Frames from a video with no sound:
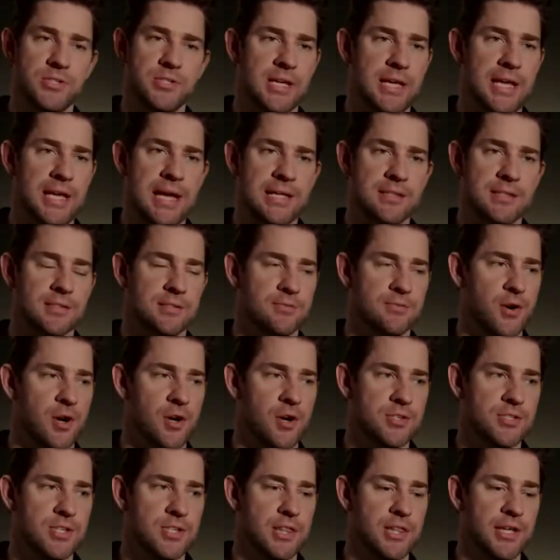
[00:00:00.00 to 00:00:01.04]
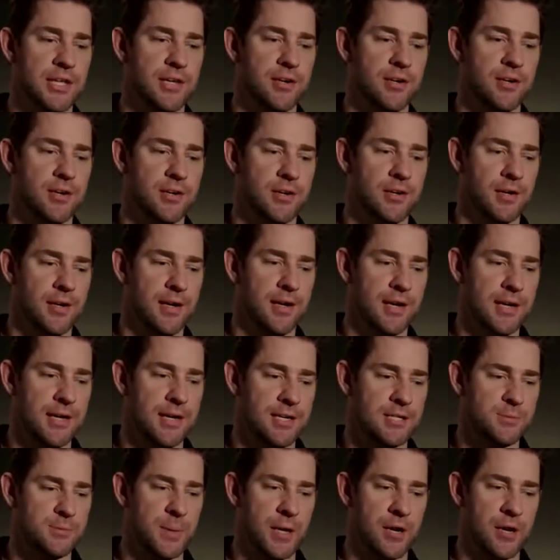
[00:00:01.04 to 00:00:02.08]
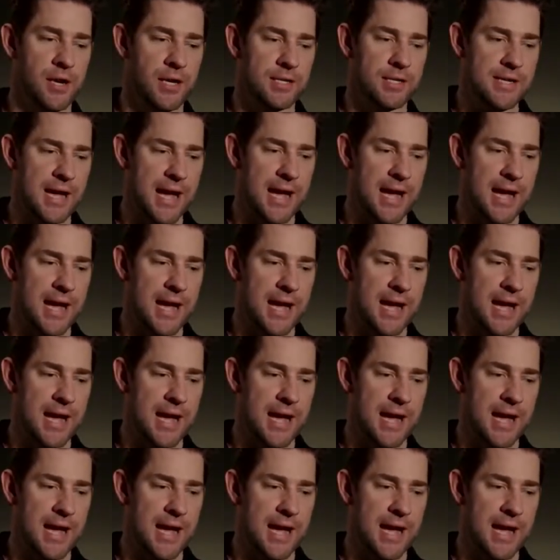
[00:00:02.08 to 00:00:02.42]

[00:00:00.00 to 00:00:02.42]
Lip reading: as it gets as far as the theater experience.